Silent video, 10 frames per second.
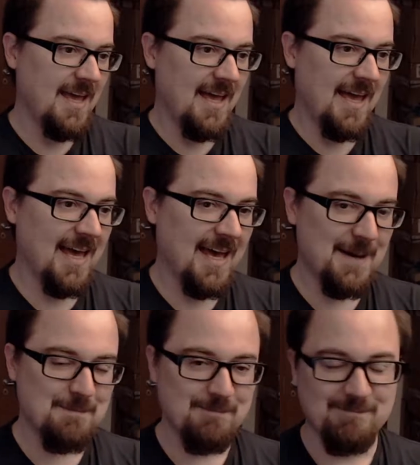
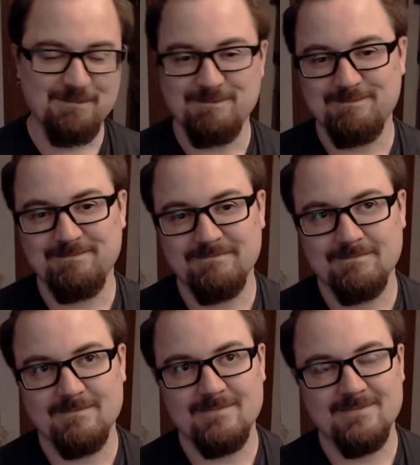And
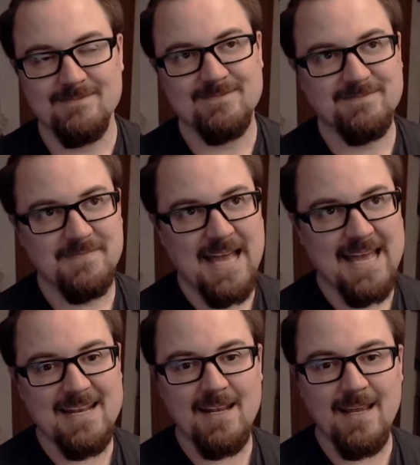
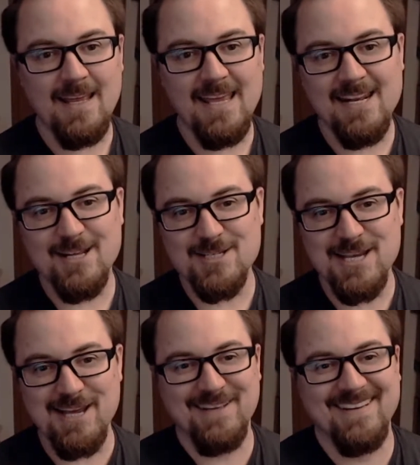in a
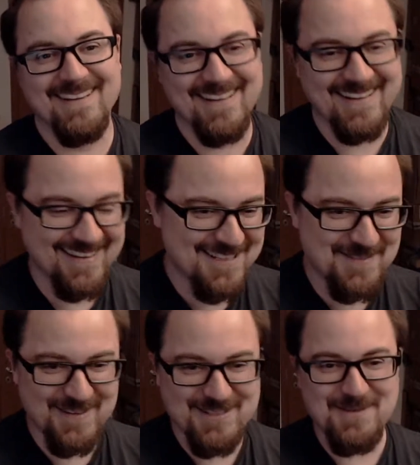nutshell, God, this
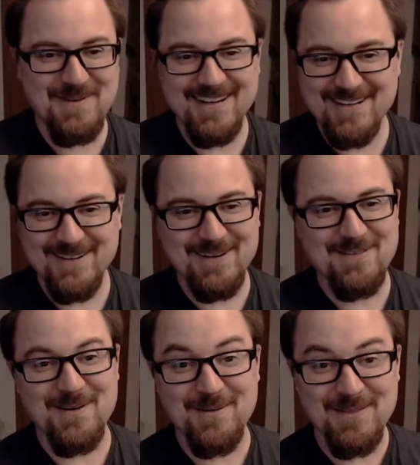feels so weird going over
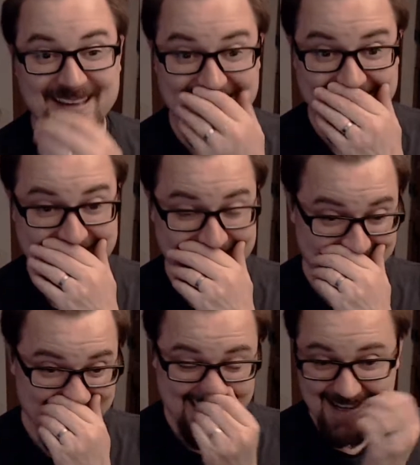the whole thing again
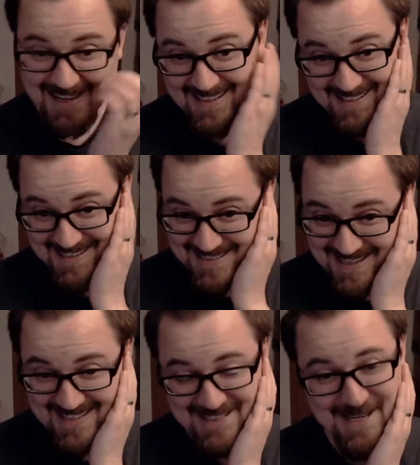a
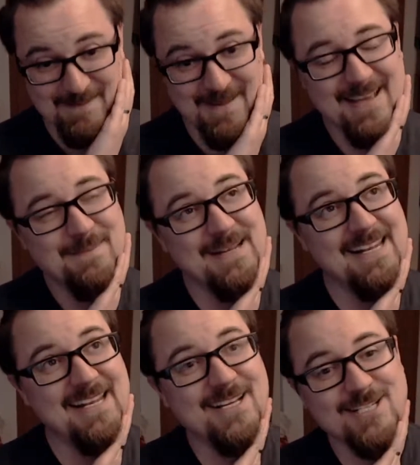second time. But
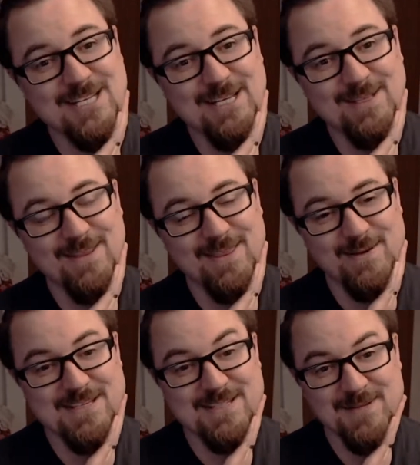in a nutshell, there
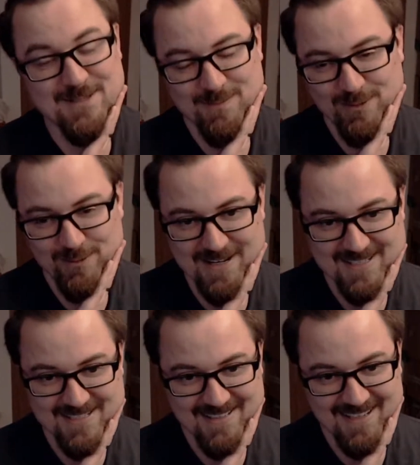isn't much
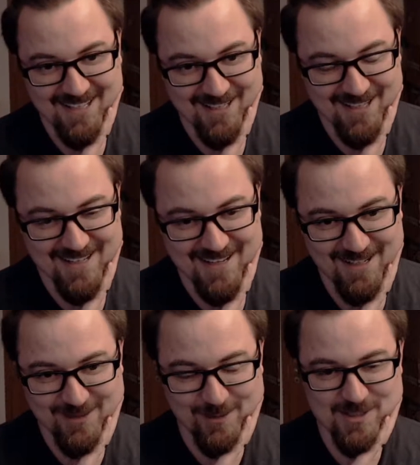progress on
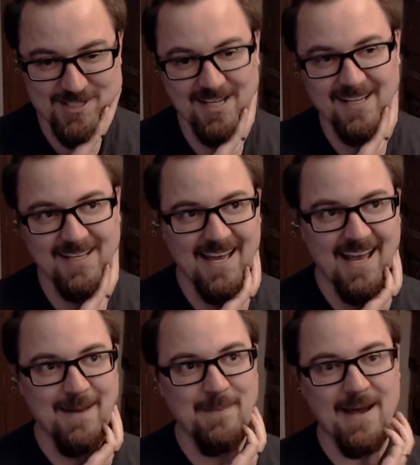Nord Saga.
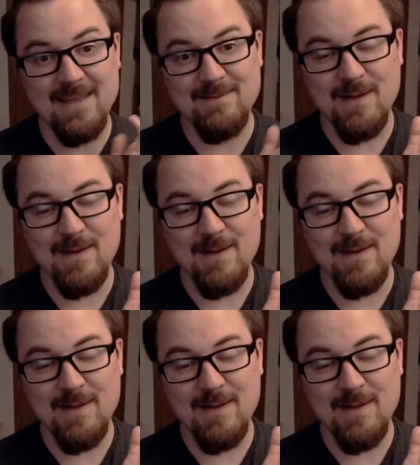I